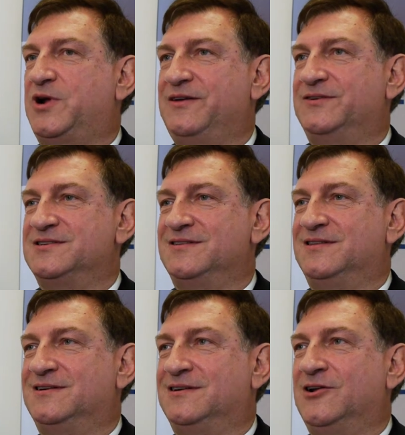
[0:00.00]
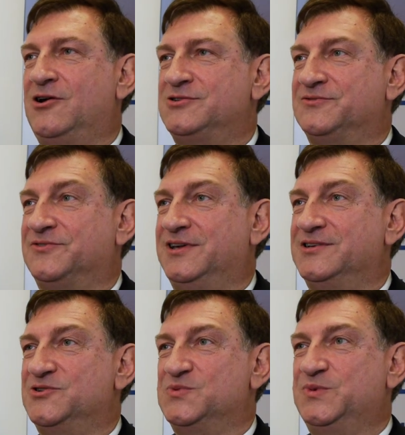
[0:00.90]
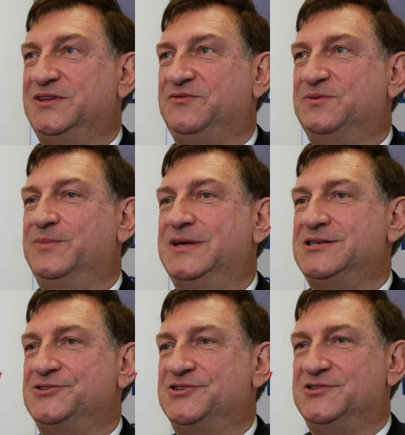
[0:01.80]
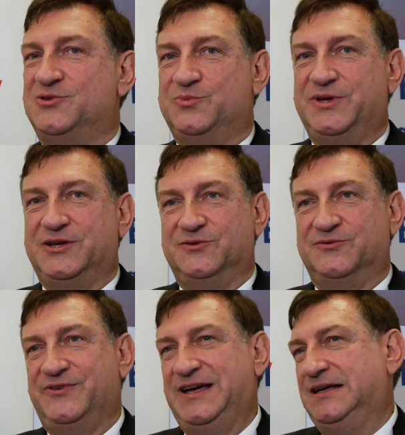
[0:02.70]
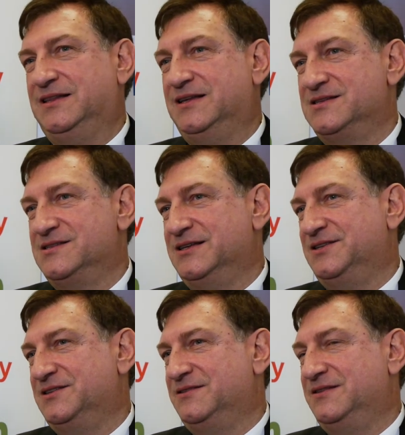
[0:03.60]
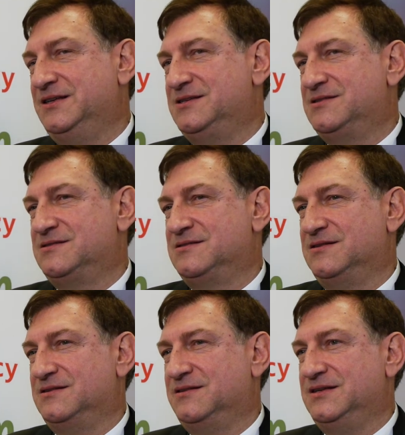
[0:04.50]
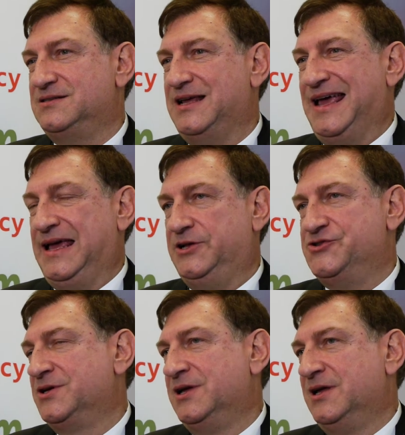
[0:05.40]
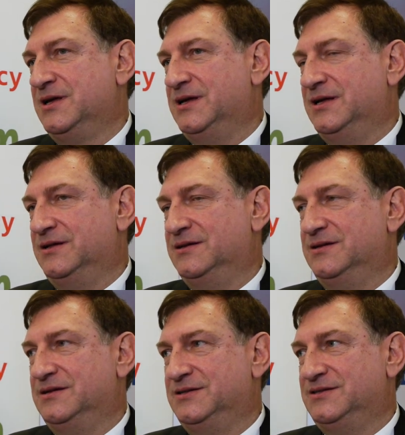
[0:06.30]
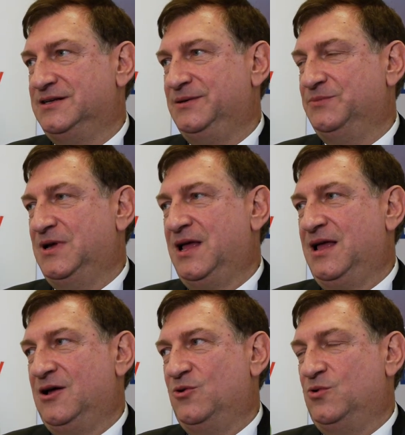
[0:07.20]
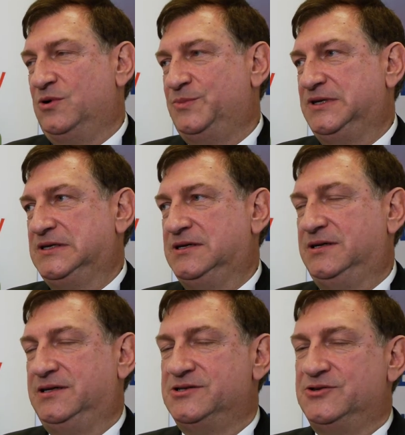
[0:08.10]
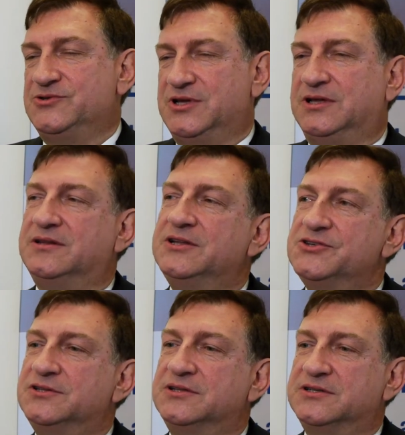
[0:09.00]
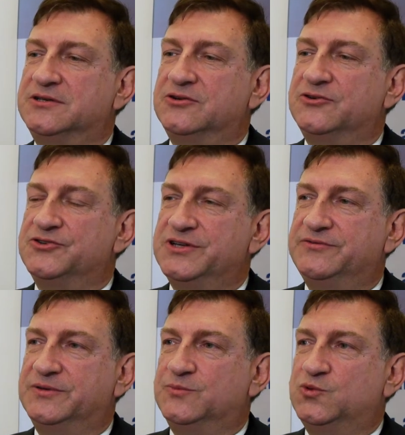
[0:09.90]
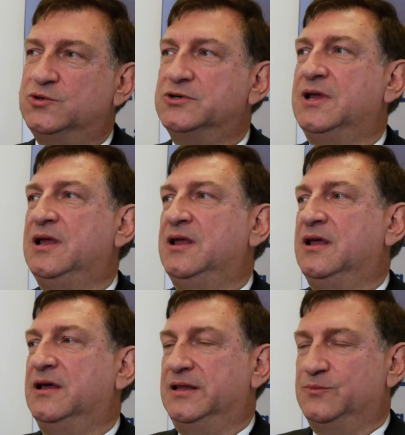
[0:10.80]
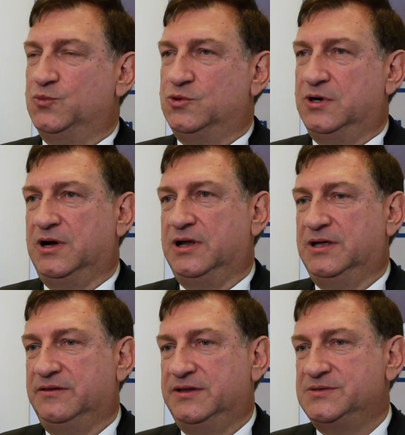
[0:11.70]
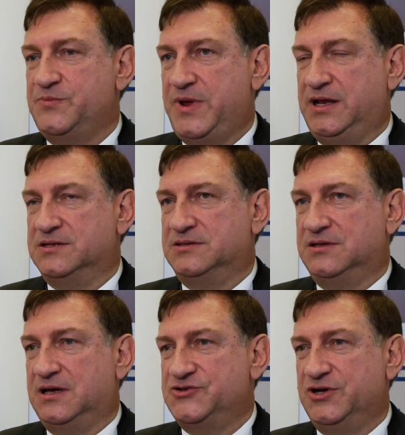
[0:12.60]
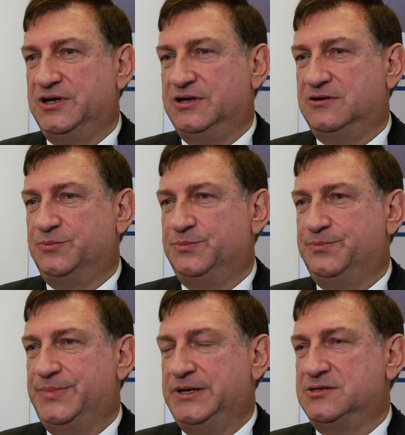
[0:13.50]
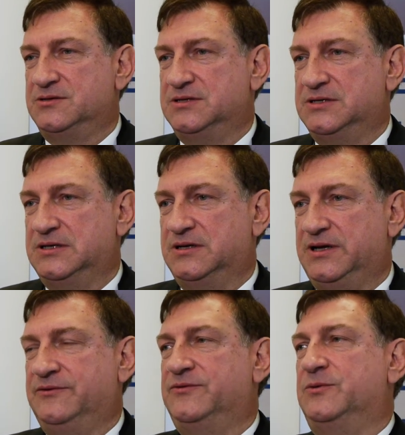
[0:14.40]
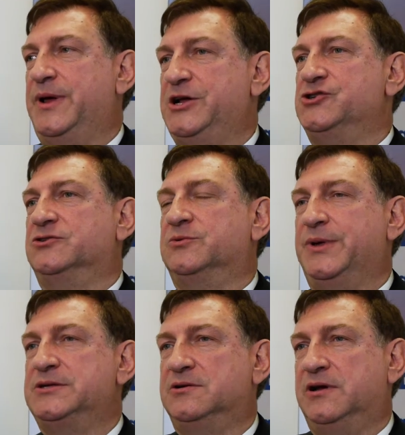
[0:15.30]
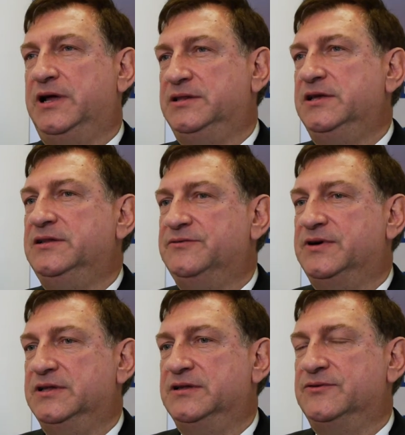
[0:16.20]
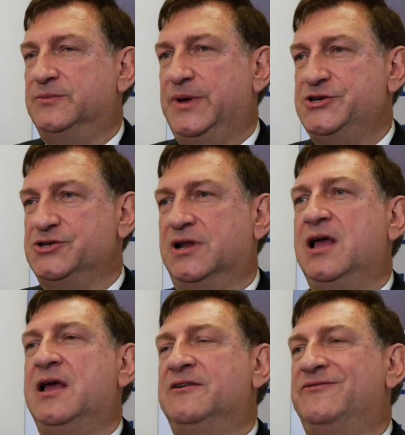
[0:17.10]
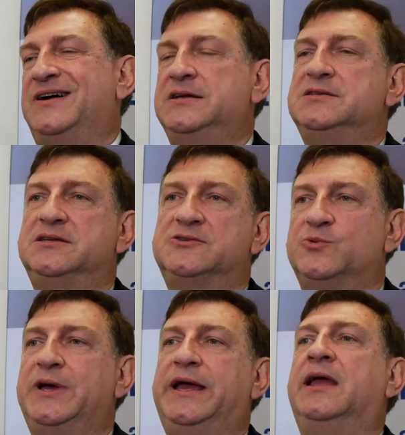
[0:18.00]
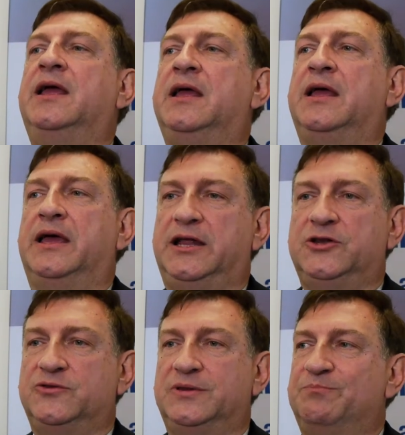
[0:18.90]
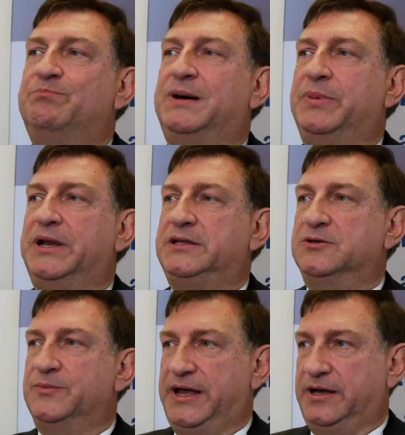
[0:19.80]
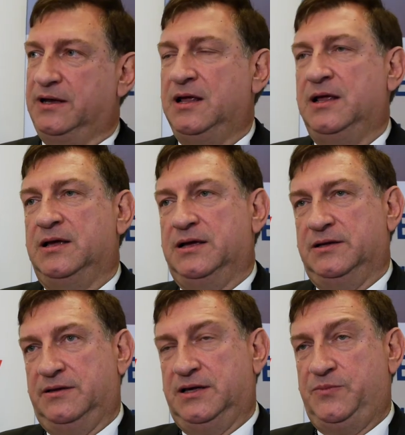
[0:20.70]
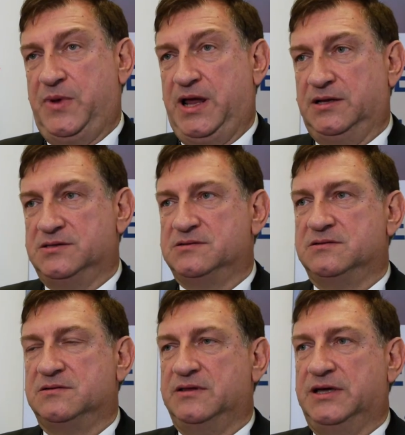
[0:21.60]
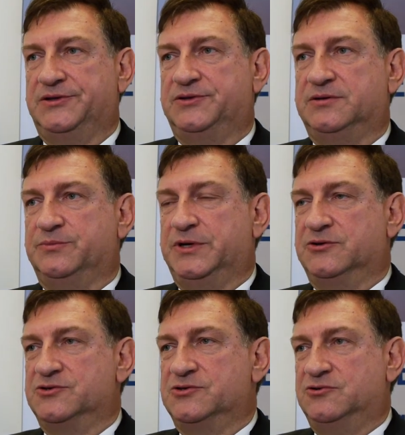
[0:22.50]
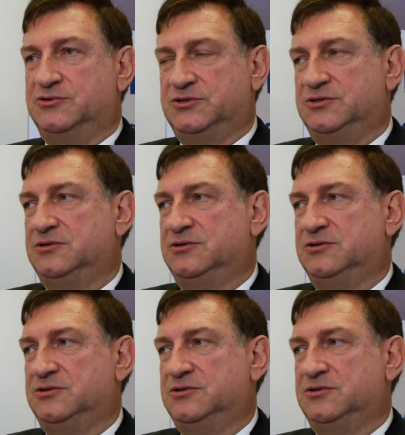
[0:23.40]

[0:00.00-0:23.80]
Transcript: privacy, there are lots of key issues, but if a message is to be conveyed is that at this age and time, all mankind is using digital technology even more and more. And this means that actually our personal information, our personally identified information, finds its way into the public domain. And that means that because not